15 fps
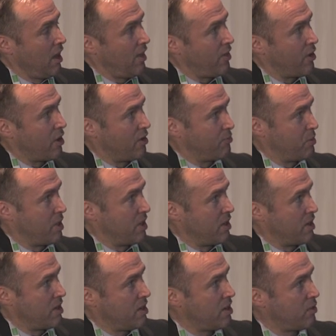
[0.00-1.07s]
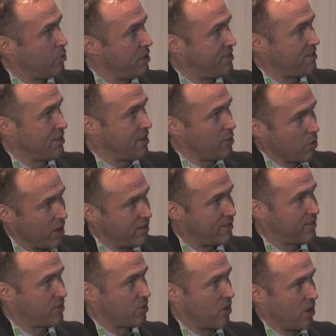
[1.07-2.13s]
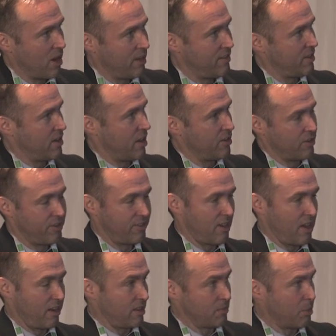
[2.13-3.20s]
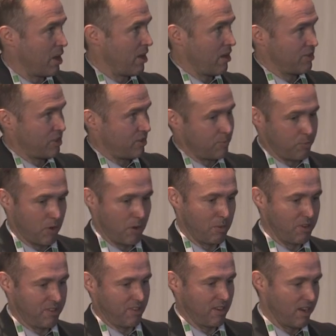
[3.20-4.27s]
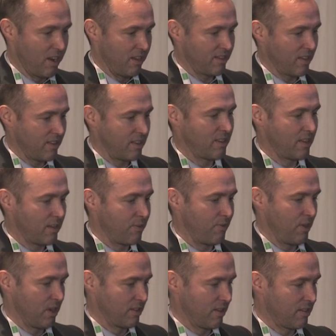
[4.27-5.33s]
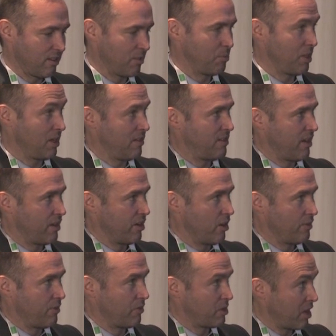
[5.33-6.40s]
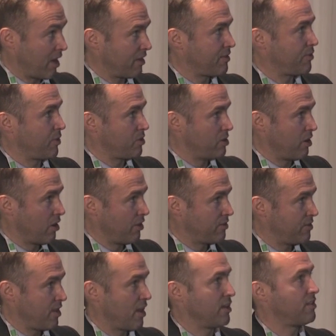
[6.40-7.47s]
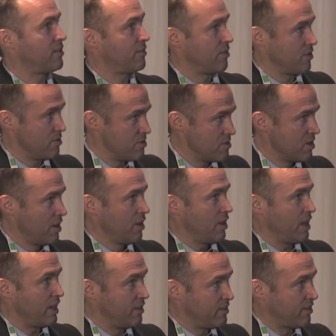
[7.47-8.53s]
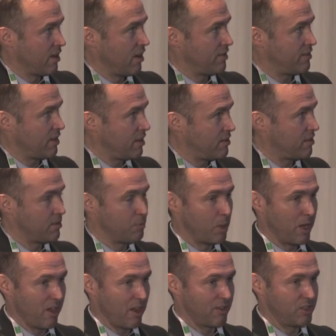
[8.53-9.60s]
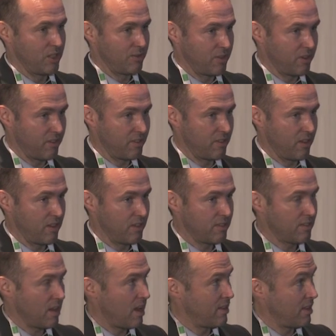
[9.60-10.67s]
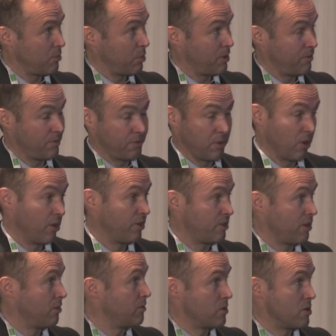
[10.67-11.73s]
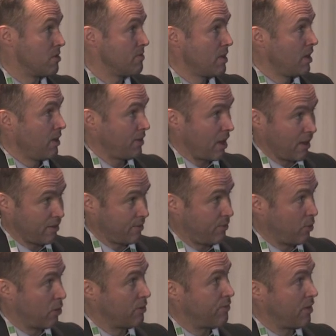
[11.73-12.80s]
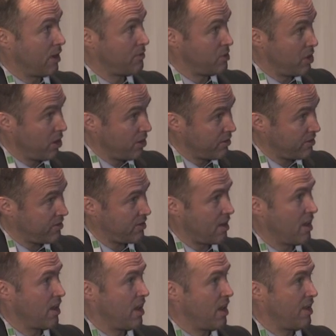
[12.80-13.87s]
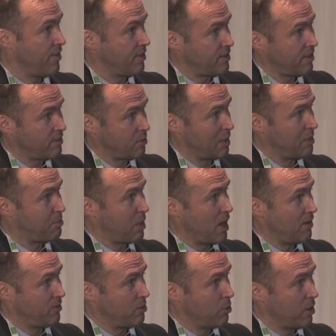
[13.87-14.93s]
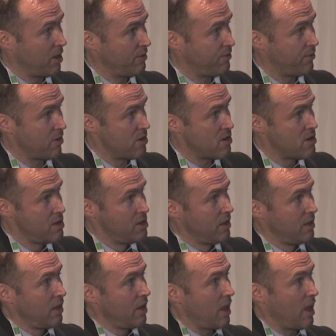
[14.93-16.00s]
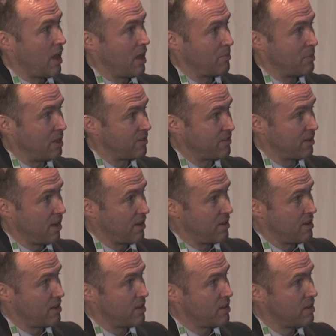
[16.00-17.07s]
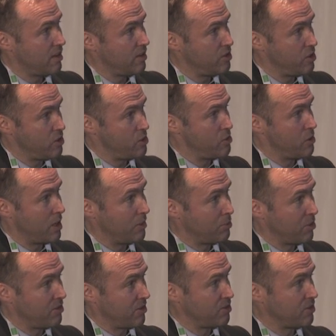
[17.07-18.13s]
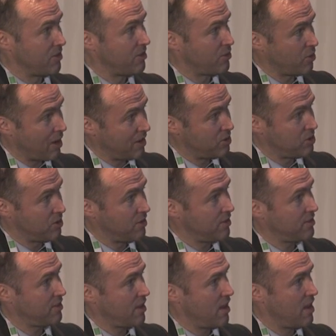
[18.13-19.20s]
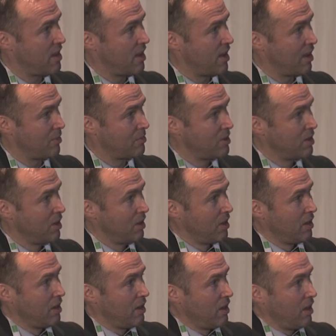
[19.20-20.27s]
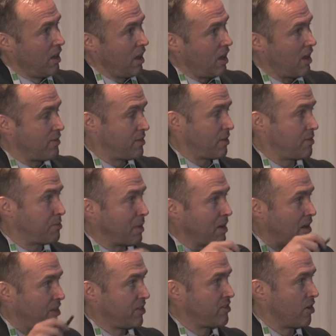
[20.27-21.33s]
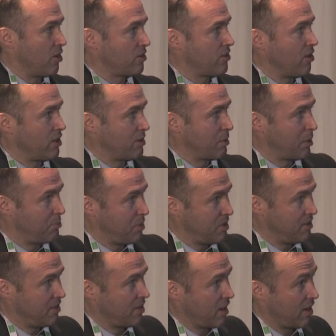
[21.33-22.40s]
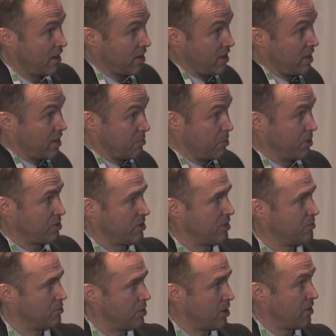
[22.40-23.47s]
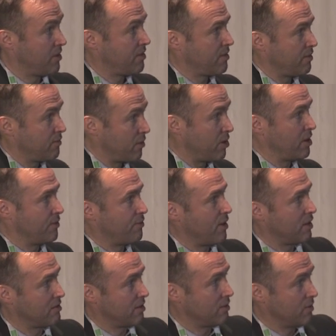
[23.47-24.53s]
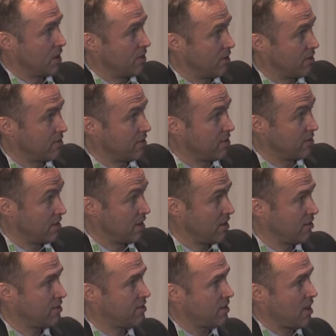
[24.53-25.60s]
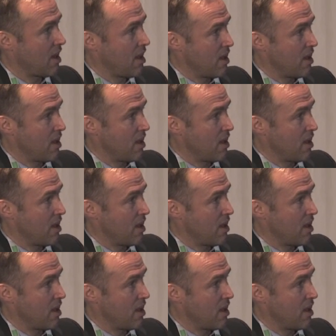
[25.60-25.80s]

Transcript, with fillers: there have been recently great strides in understanding the biology of primary CNS. I think that the field has completely taken off over the last few years thanks to insights into the biology of the disease that we've learned over the last 4 or 5 years. This has really paved the way for exciting new and precision strategies. I've spent a lot of talk talking about BTK inhibition, but it's very effective in this disease.